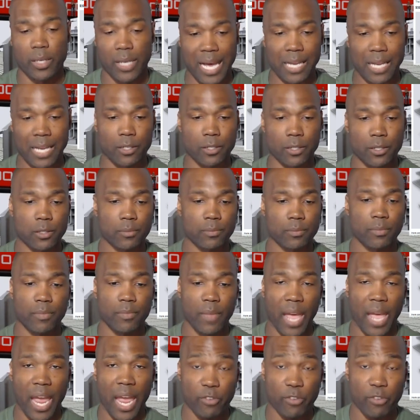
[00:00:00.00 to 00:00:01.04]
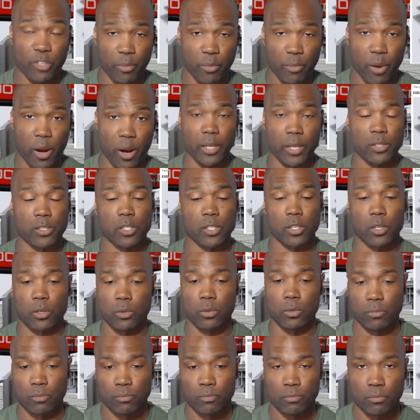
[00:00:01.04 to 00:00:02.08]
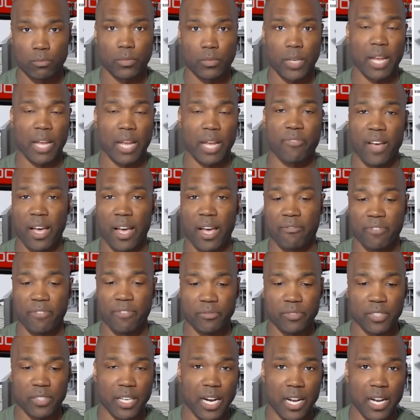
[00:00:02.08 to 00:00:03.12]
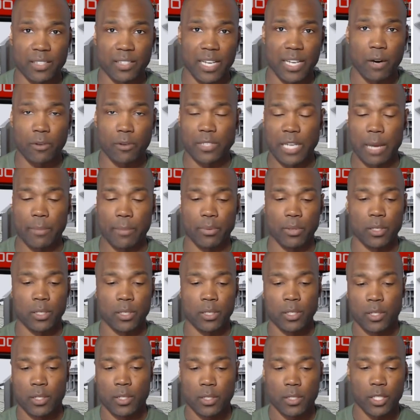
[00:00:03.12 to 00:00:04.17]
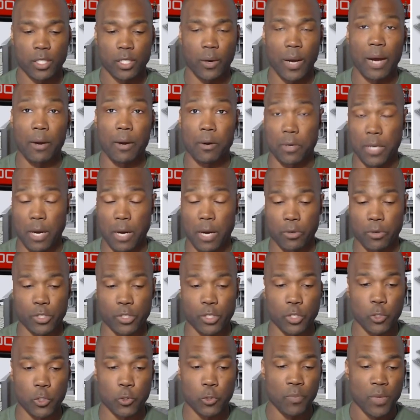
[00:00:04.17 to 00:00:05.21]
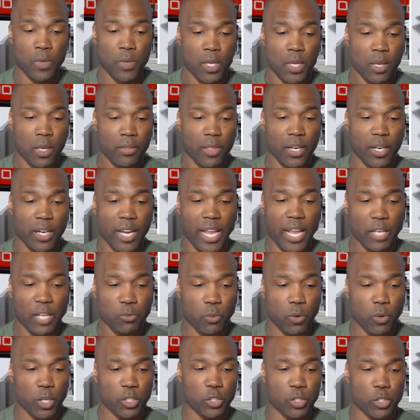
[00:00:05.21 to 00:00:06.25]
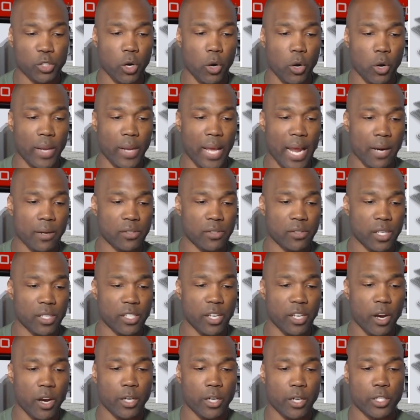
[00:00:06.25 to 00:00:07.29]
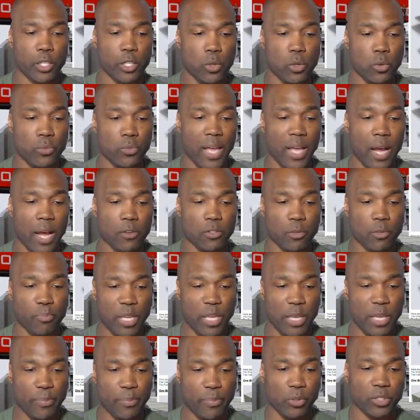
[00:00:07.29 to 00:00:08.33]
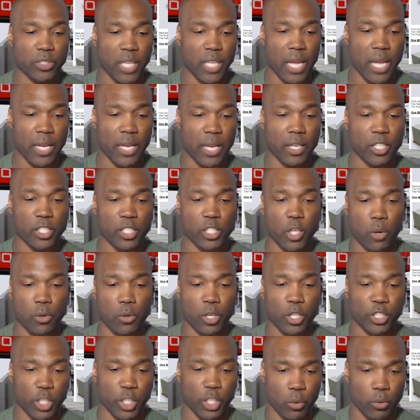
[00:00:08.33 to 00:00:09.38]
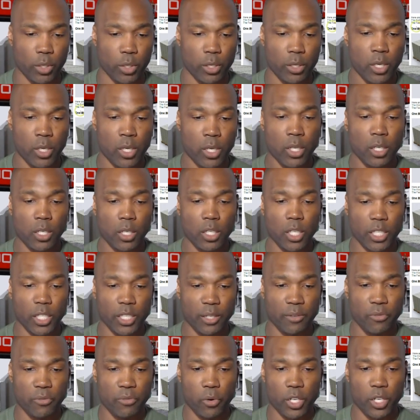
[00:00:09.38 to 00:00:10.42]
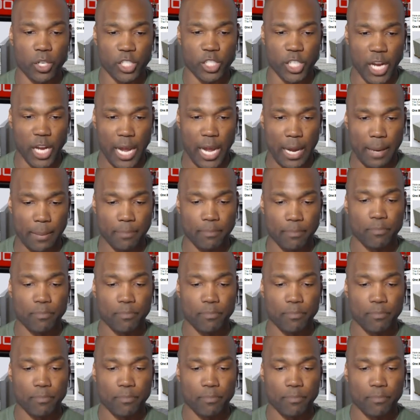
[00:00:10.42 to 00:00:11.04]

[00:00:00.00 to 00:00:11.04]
Average American, so 9 to 5, $15 an hour type of, you know, I would assume. Then the next one, once you scroll down, it says here are 2,000 people standing shoulder to shoulder looking for a job.